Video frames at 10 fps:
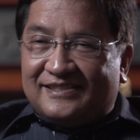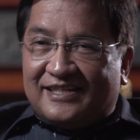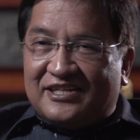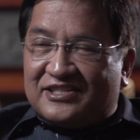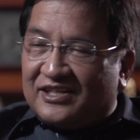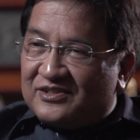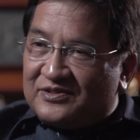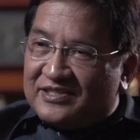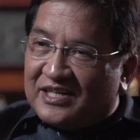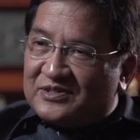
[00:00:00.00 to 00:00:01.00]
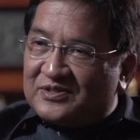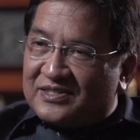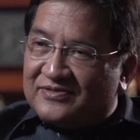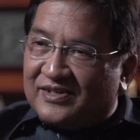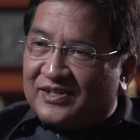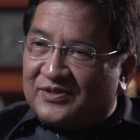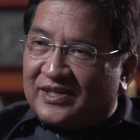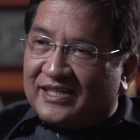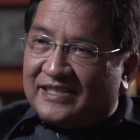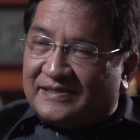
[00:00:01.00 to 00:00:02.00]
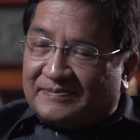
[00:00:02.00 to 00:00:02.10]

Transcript: elicit consensus very quickly.